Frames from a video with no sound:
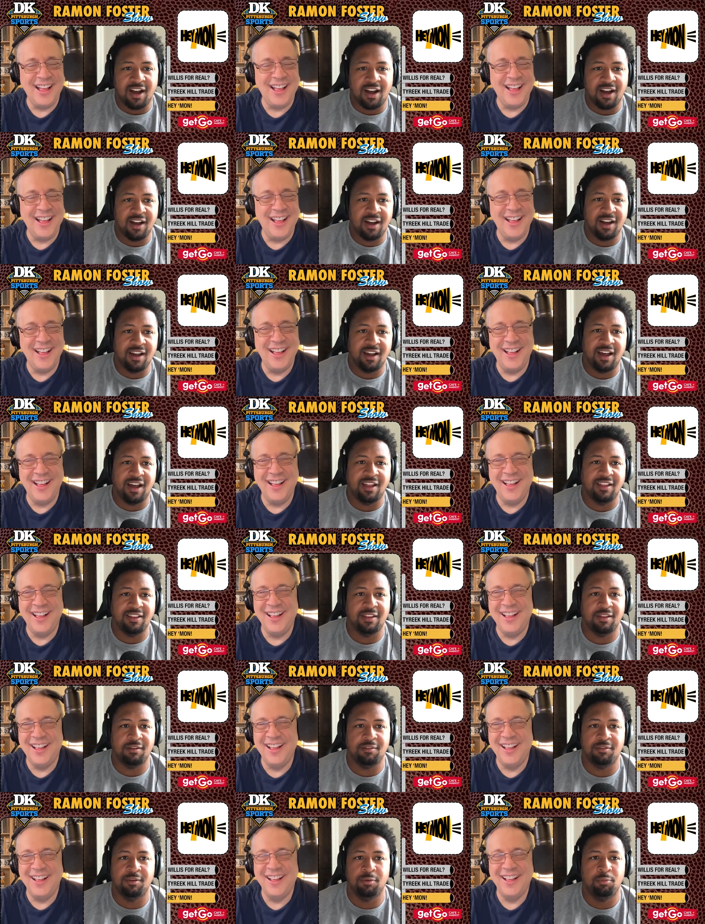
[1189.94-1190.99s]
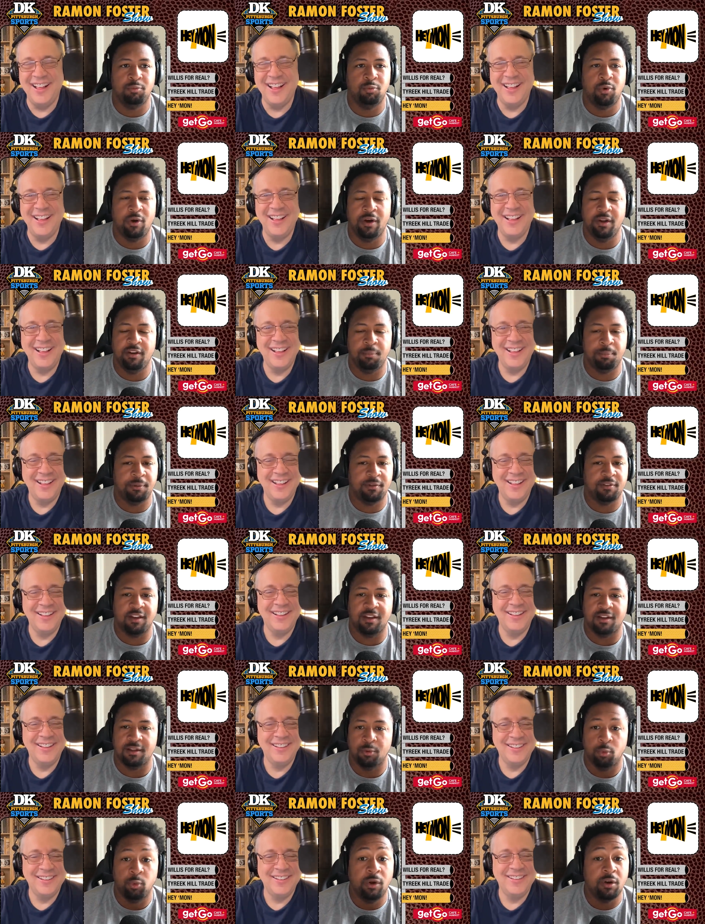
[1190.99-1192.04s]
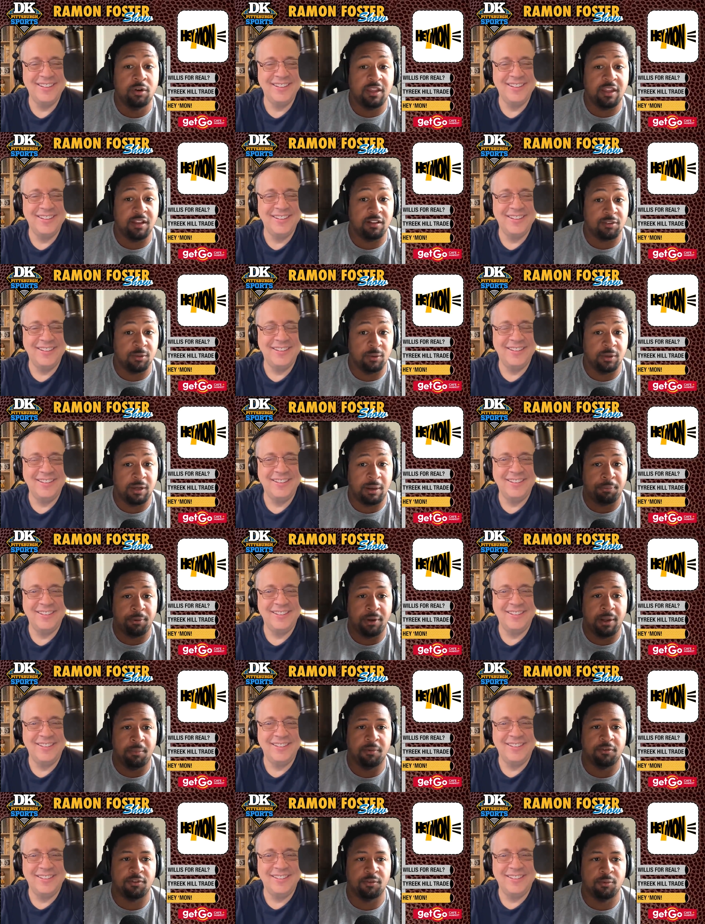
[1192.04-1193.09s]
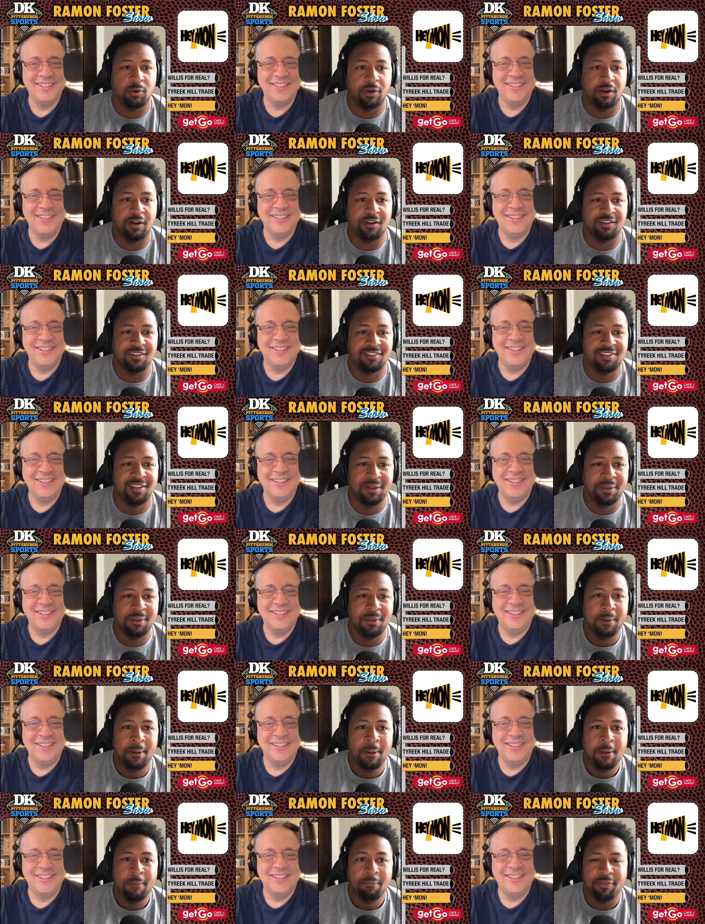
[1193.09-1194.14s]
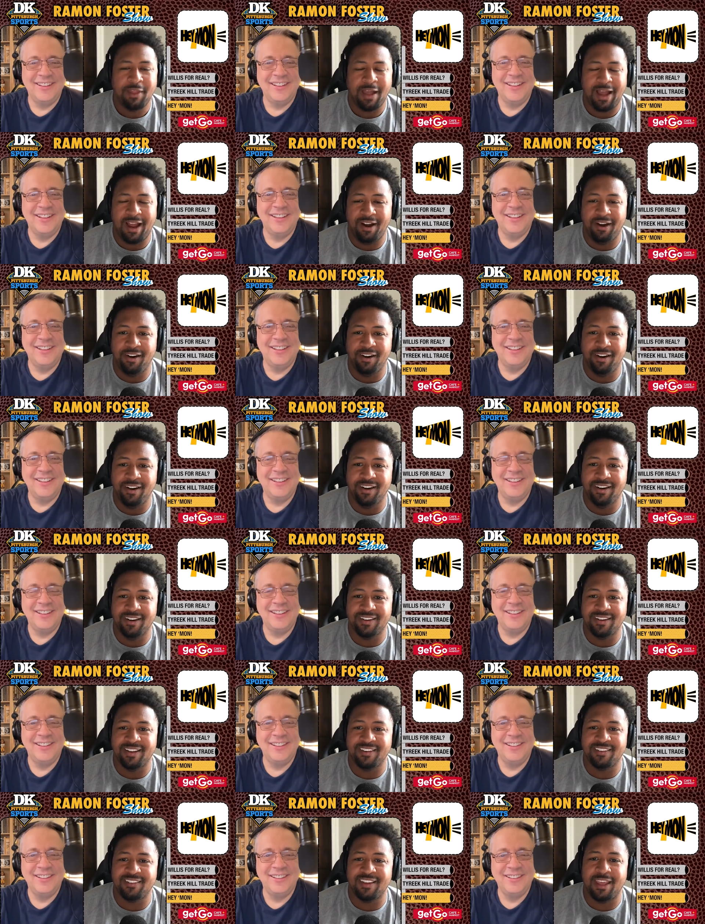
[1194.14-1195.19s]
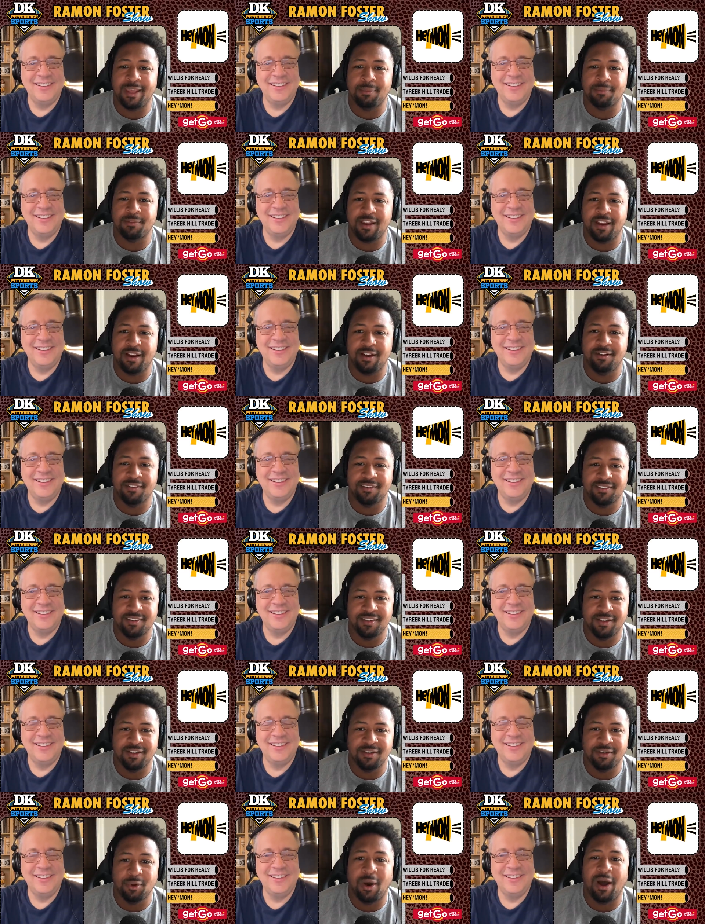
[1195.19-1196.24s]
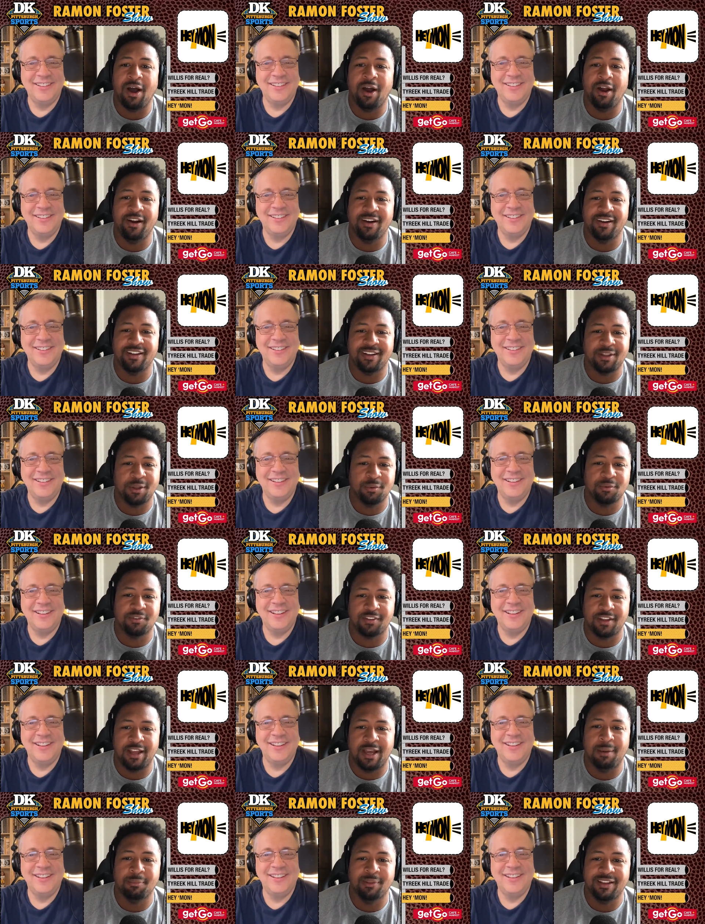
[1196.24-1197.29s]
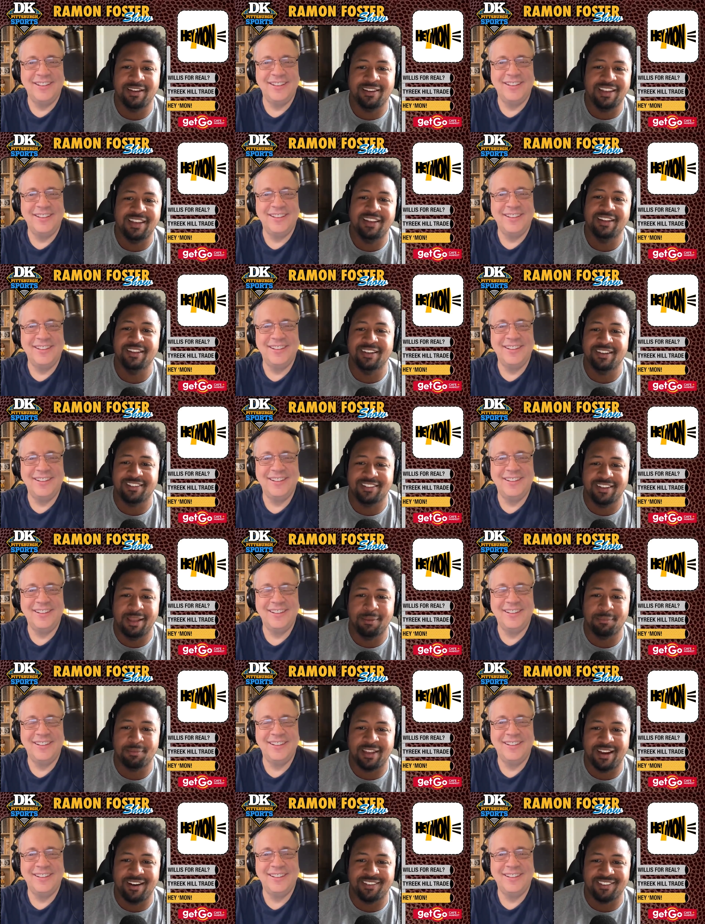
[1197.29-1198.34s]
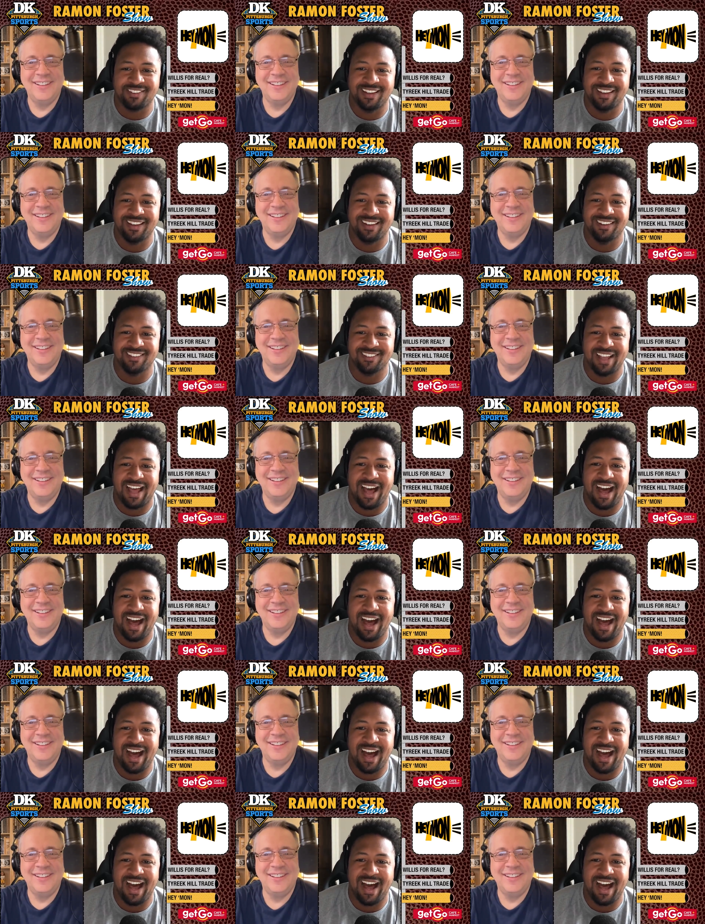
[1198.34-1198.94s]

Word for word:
Speaker 1: uh, one in particular, we'll get to it. I promise you. Was I heard that James Harrison, no, I heard that Coach Tomlin didn't look James Harrison in his